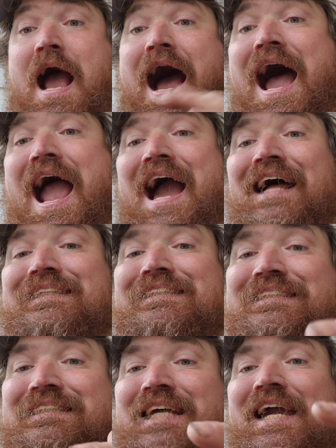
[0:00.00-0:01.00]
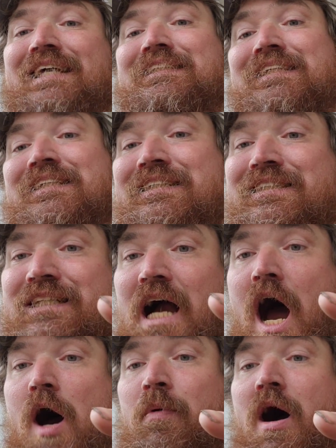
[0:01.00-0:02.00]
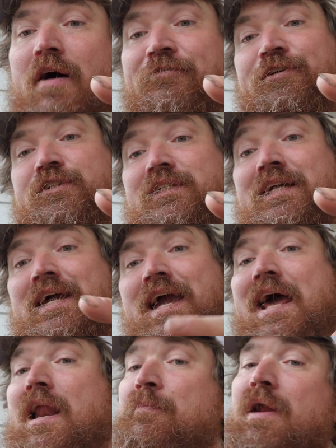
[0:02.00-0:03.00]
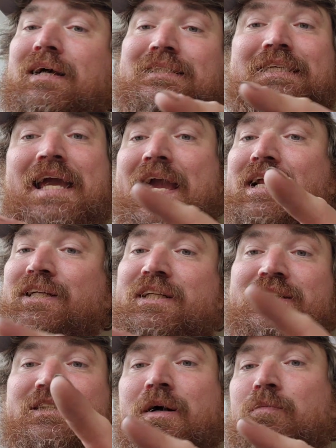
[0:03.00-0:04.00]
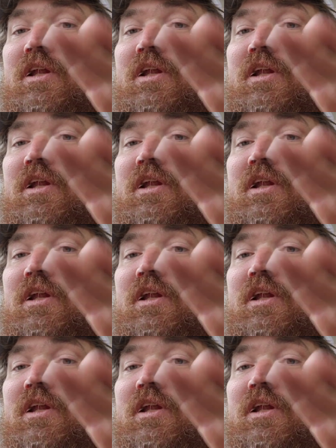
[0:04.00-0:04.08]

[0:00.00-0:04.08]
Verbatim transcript: I had six job offers. And I'm not saying just some